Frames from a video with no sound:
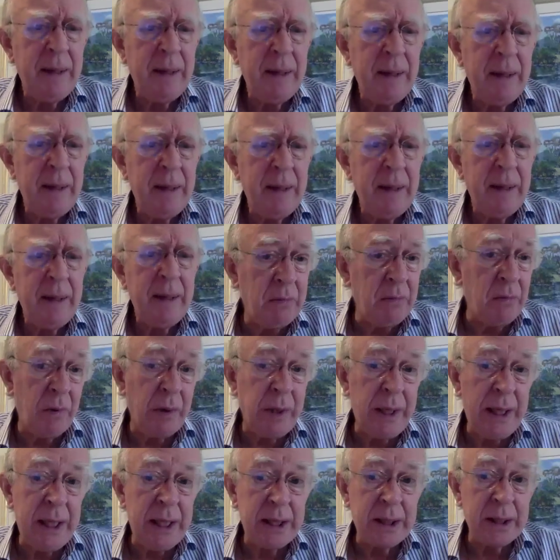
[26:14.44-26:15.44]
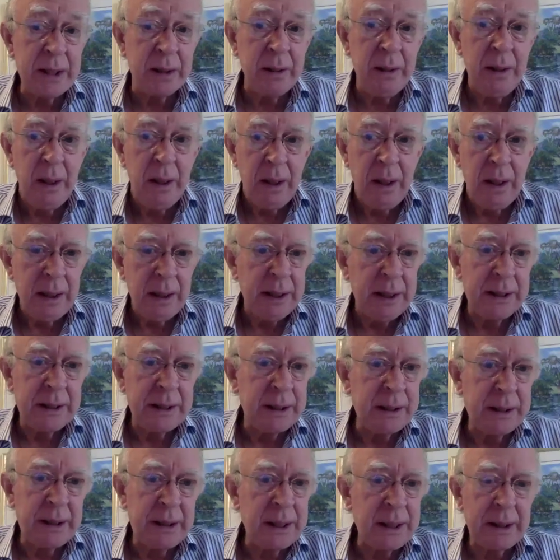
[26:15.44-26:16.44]
prime reason
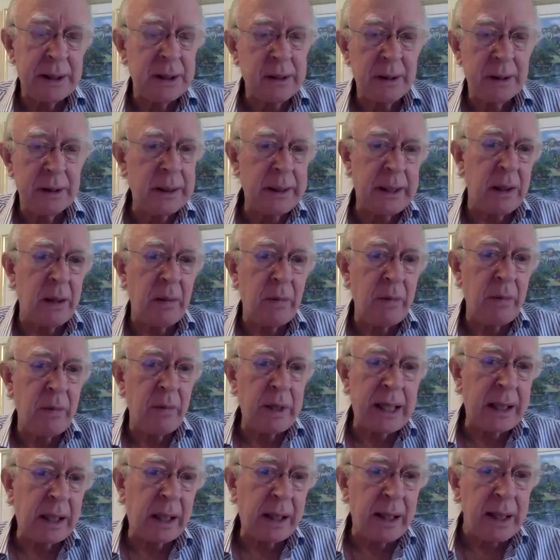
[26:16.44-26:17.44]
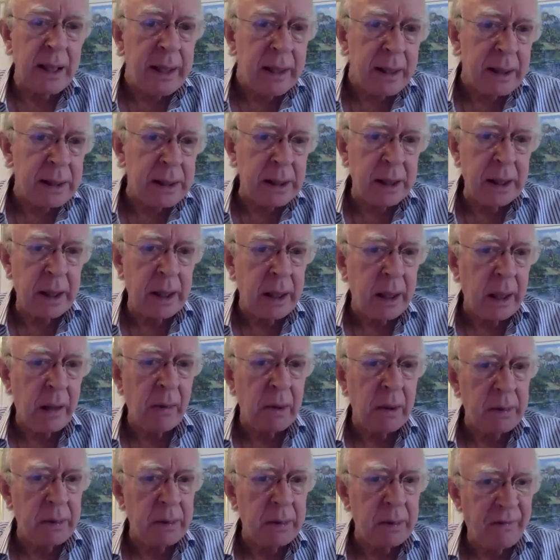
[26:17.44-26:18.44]
is to just get on with other things and they
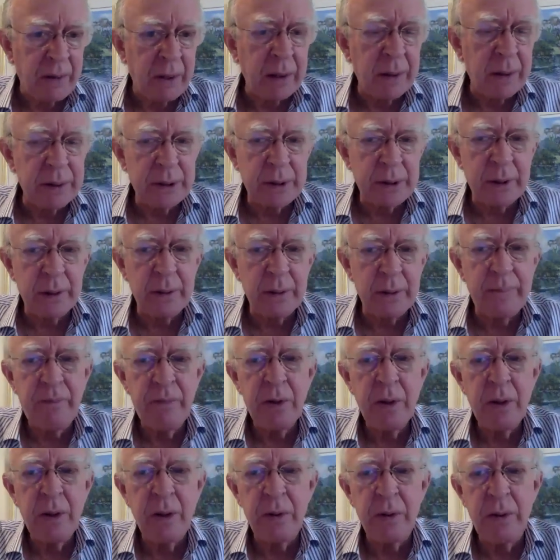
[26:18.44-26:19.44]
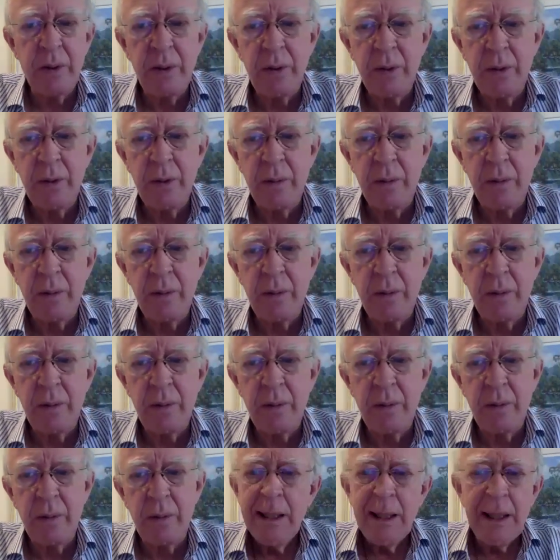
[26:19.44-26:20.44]
don't want to be focused on you?
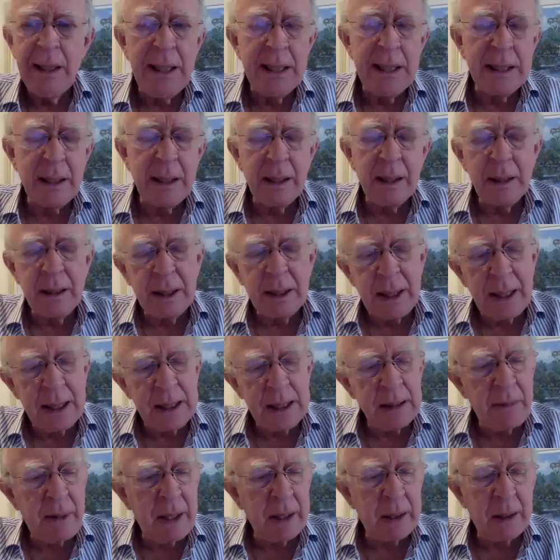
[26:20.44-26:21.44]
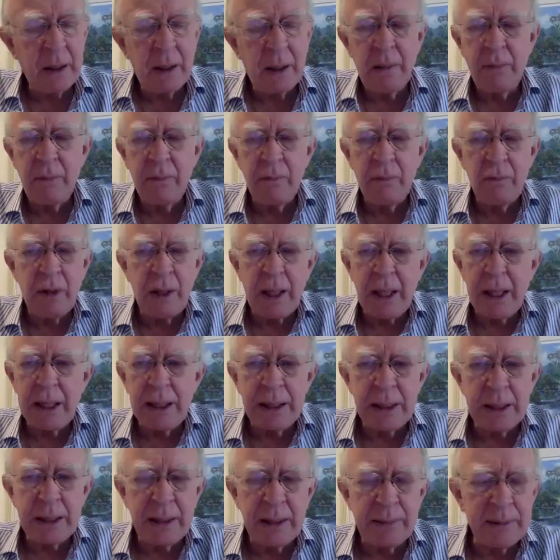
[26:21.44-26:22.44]
These little things about
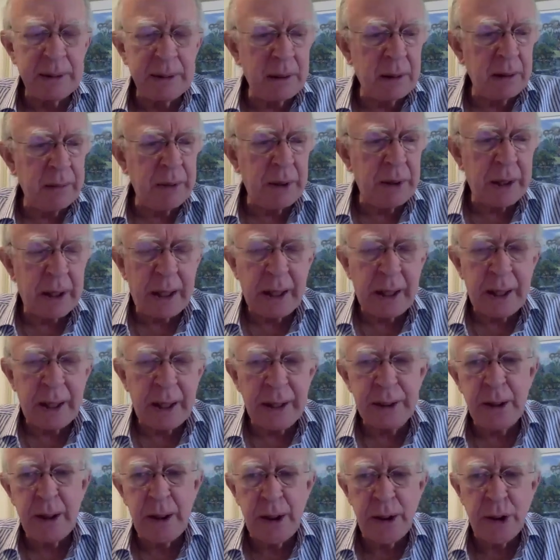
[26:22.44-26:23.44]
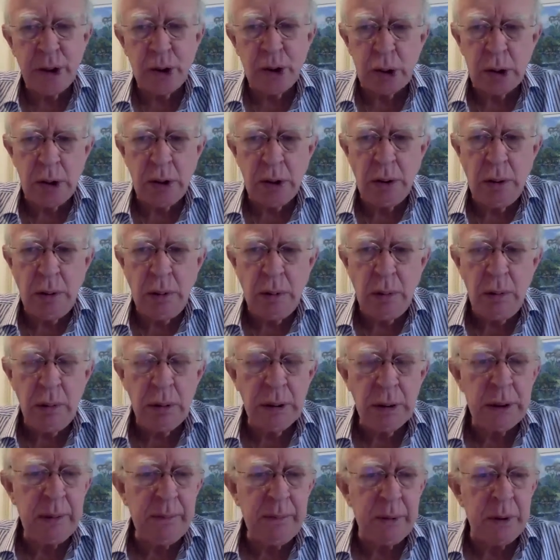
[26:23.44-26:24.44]
relationships and communication are
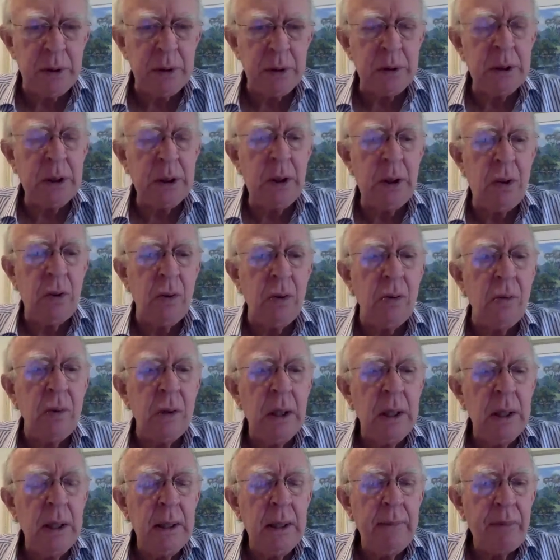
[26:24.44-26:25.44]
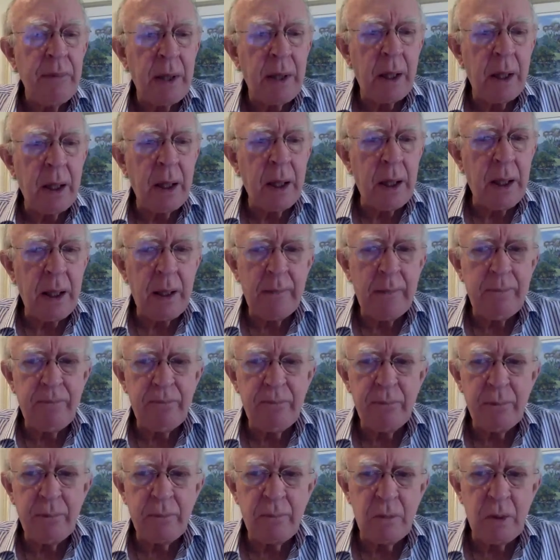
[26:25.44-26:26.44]
so simple to do, and
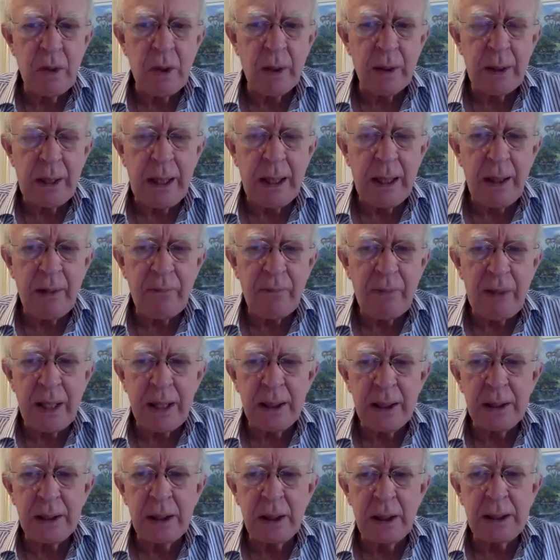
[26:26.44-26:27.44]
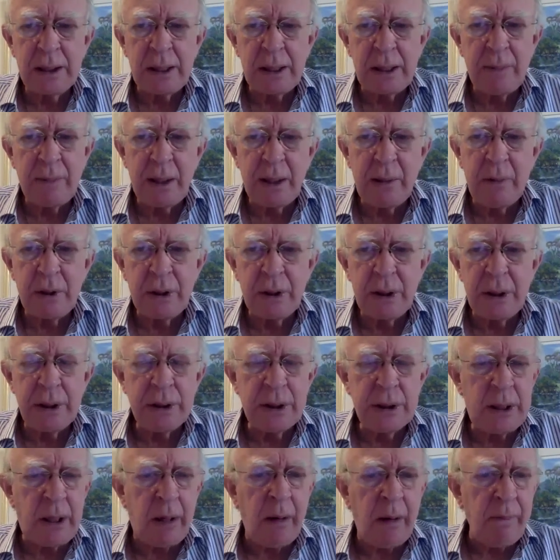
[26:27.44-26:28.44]
I'm not elevated to something which
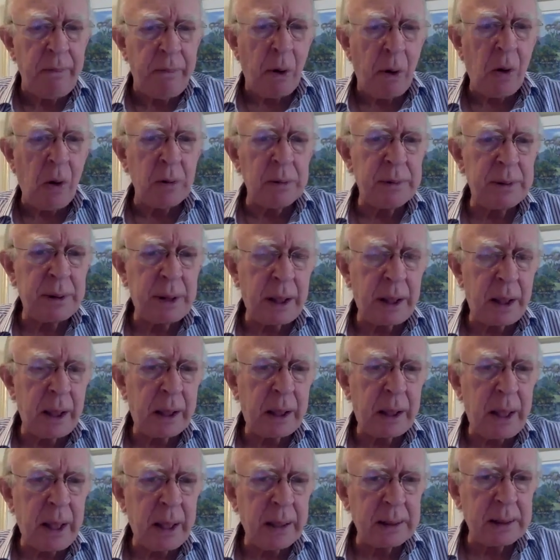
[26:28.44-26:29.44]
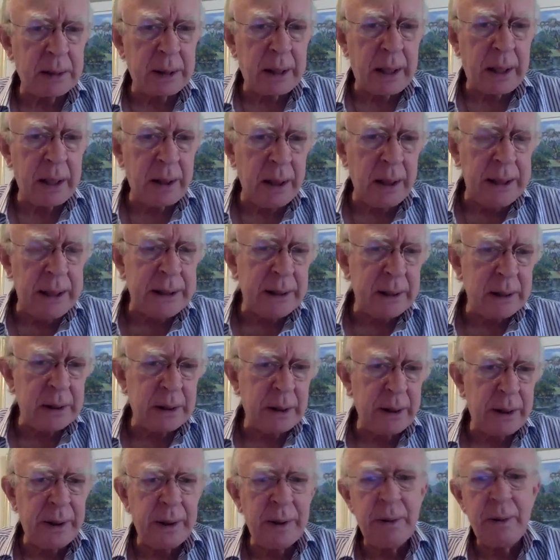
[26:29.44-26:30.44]
is so important that I can't
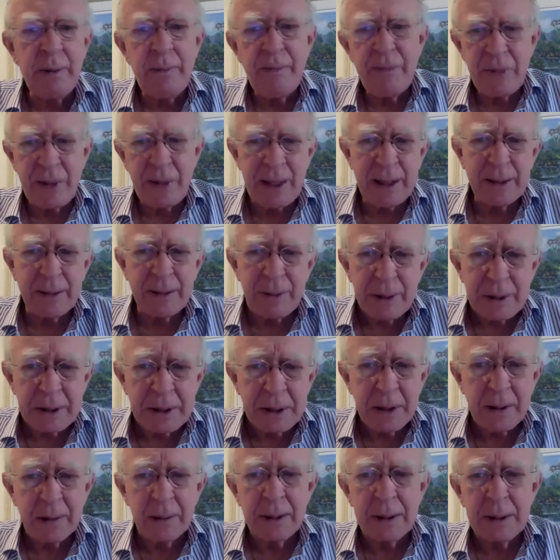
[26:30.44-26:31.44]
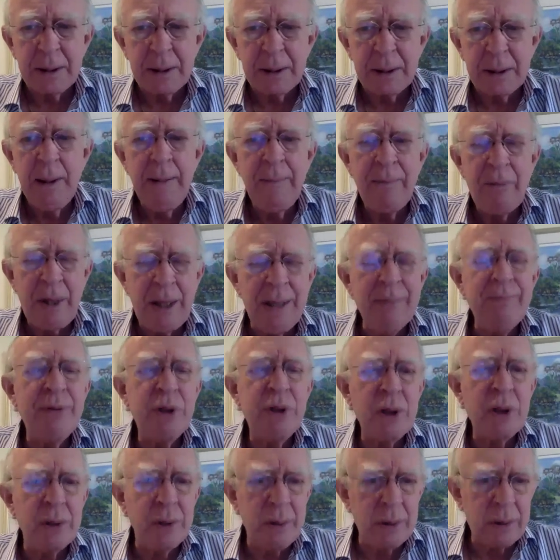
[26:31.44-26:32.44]
listen to you. That's ridiculous.
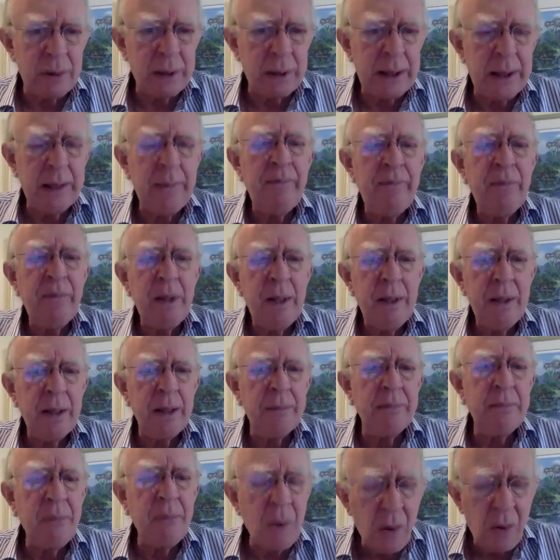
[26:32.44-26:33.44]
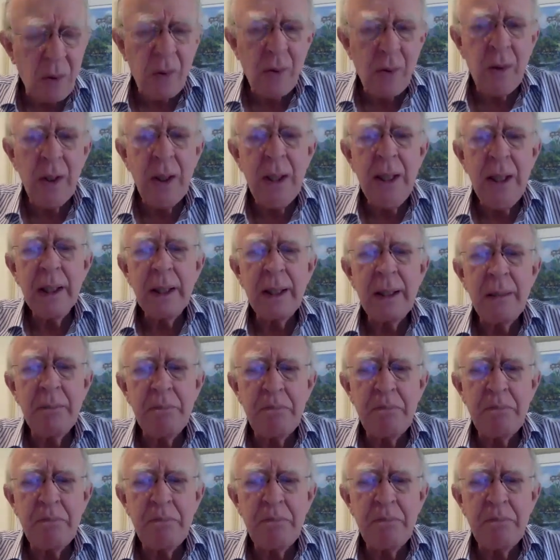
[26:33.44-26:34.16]
Absolutely. The more